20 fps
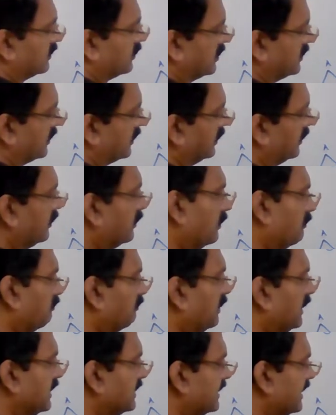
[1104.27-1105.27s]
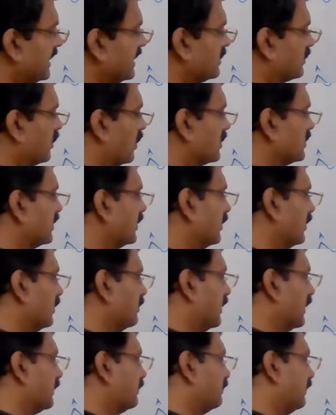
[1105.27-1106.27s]
consecutive, BC is consecutive,
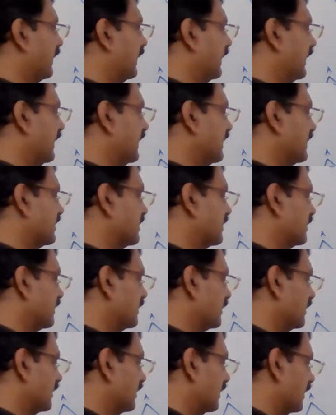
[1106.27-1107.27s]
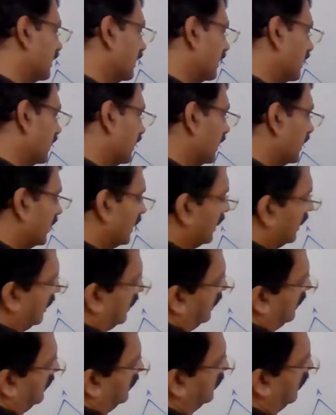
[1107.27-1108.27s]
but BD is
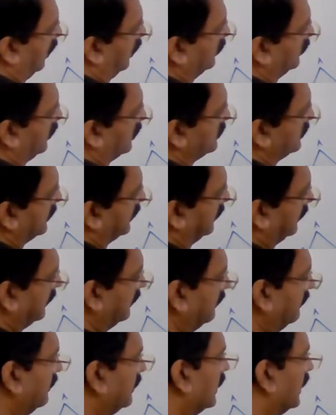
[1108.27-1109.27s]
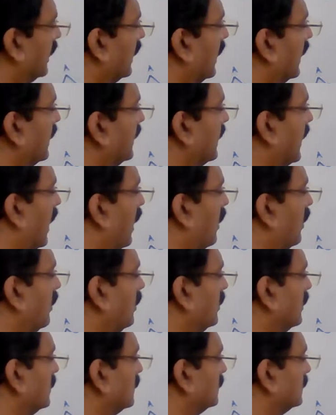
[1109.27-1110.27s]
non-consecutive.
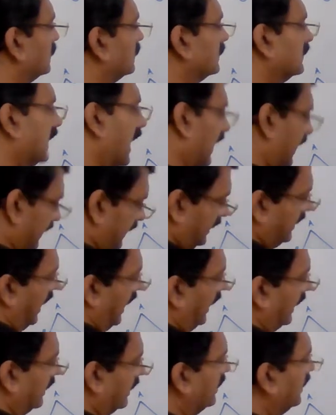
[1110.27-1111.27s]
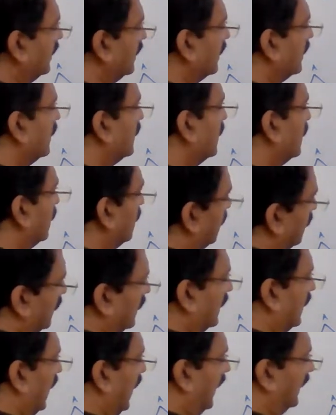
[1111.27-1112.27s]
Now another diagonal,
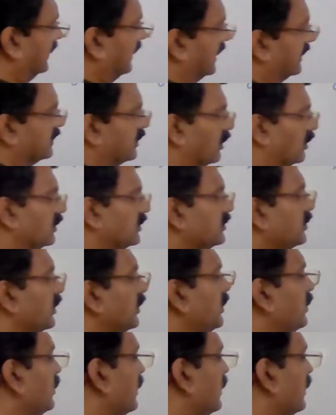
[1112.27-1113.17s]
and that's all. So you